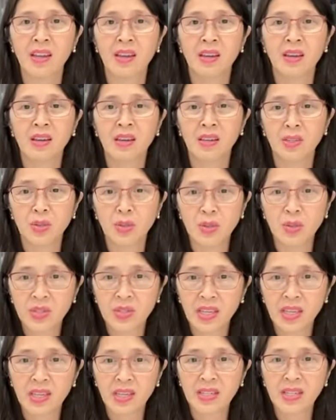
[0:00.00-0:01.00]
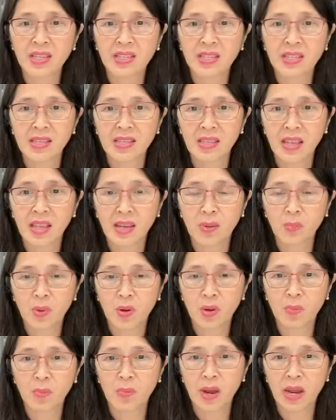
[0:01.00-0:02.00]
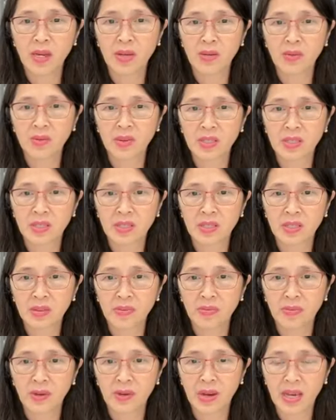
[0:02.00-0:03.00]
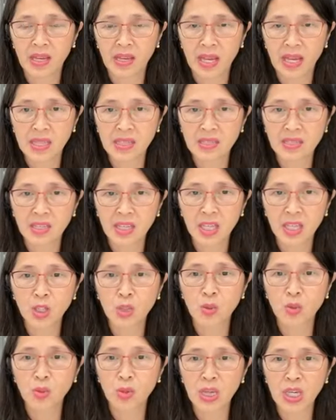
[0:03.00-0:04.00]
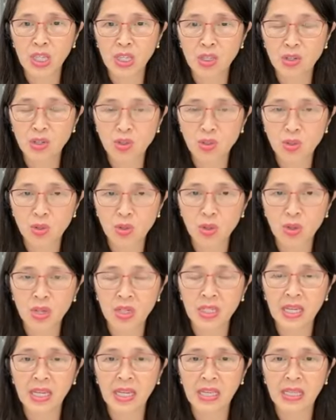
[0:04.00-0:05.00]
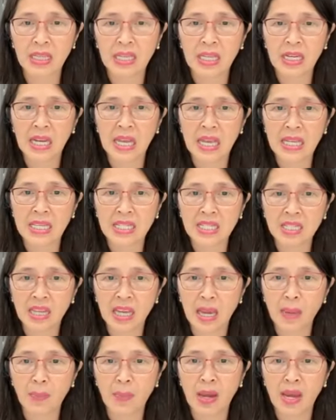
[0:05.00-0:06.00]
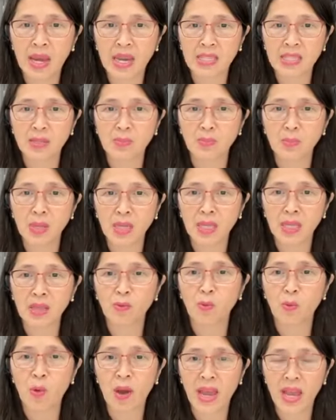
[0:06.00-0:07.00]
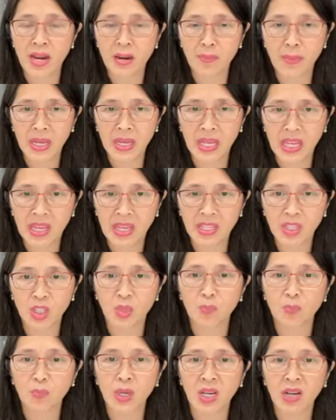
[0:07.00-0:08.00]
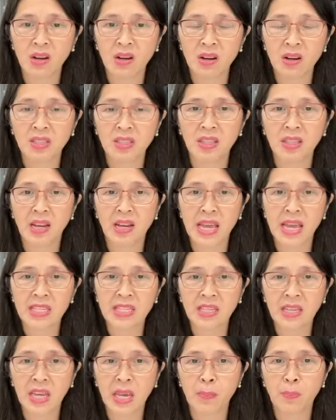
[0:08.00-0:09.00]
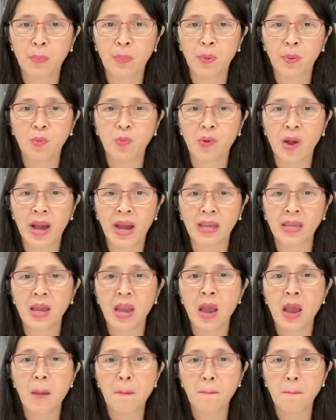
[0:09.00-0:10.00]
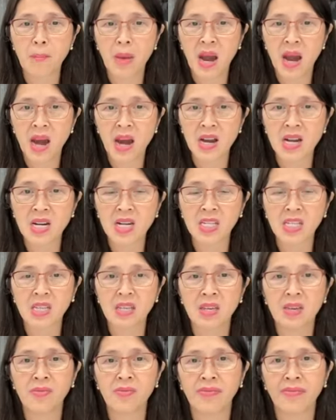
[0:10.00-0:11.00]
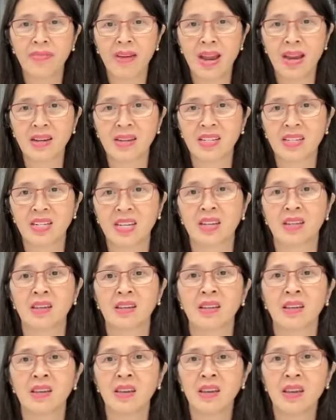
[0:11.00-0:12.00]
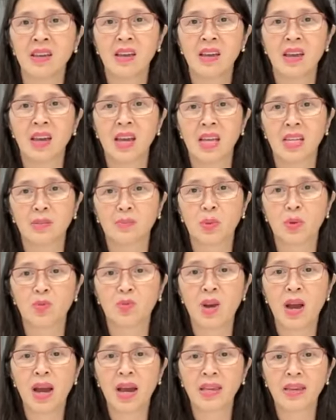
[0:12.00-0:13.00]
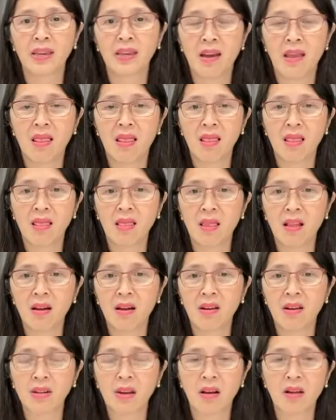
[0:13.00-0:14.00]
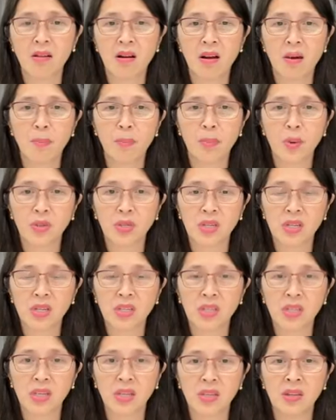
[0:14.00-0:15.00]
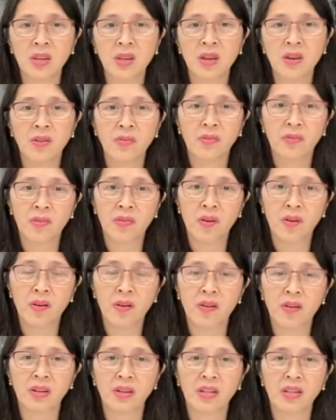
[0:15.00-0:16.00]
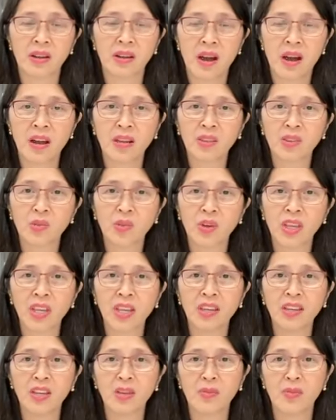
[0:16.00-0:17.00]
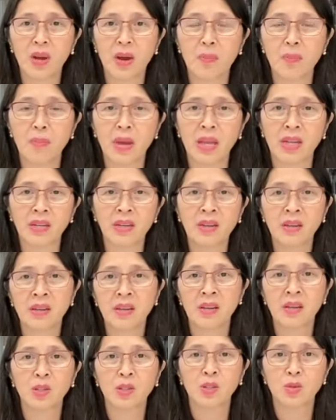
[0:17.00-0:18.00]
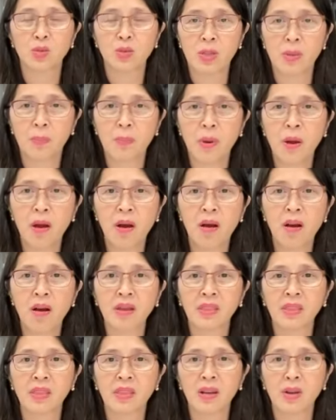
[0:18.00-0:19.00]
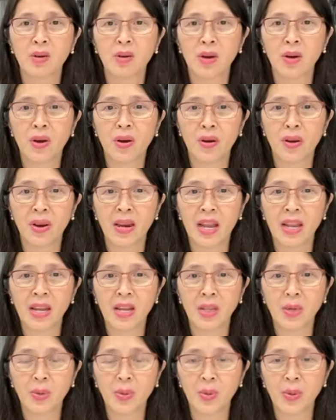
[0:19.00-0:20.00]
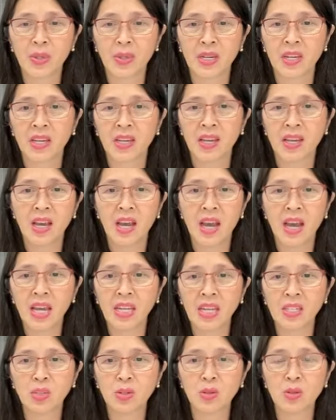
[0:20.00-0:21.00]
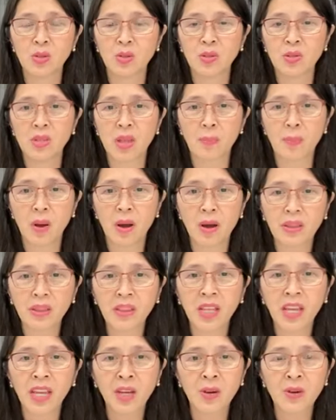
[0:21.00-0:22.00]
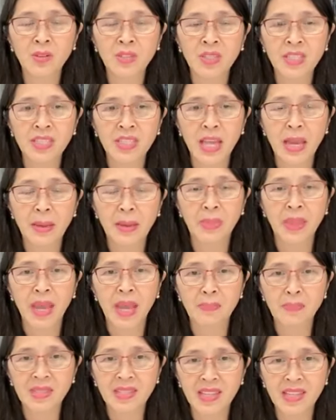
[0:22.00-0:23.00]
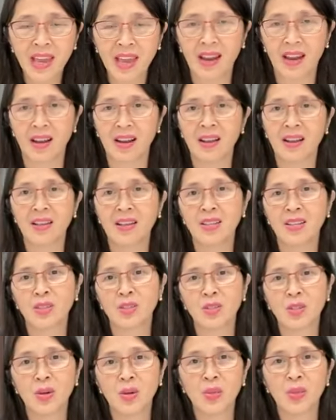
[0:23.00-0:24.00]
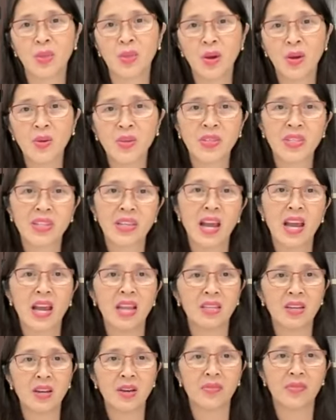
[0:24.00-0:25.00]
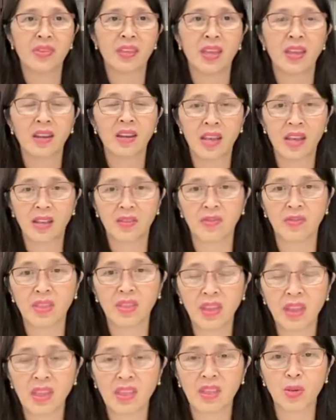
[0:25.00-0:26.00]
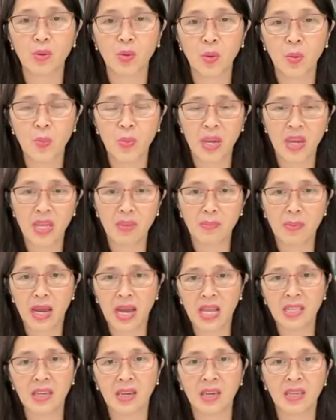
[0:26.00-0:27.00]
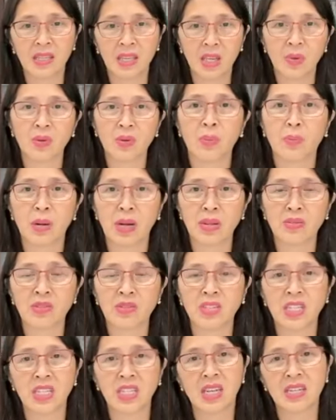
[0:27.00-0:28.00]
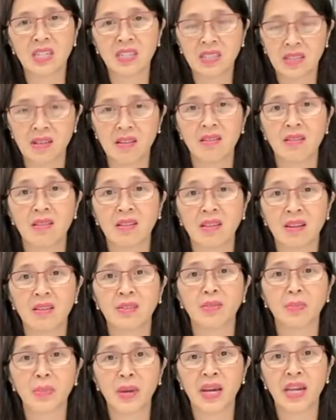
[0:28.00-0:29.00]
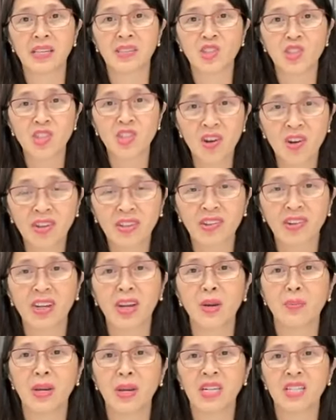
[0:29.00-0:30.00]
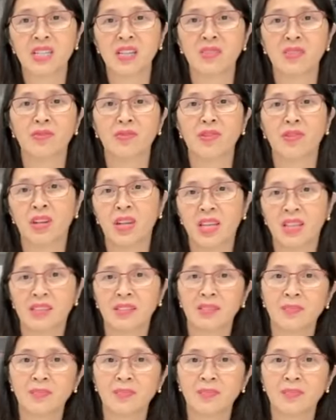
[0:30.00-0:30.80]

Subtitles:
Using the sustainable biodiversity financing to ensure that the landscape has been well managed, because the landscape provide multi-function and provide a lot of opportunity for the country development to support the local livelihood and to support the ecosystem themselves. So those kind of things that we need to bear in mind and give the priority. That is all of my short recommendation for that.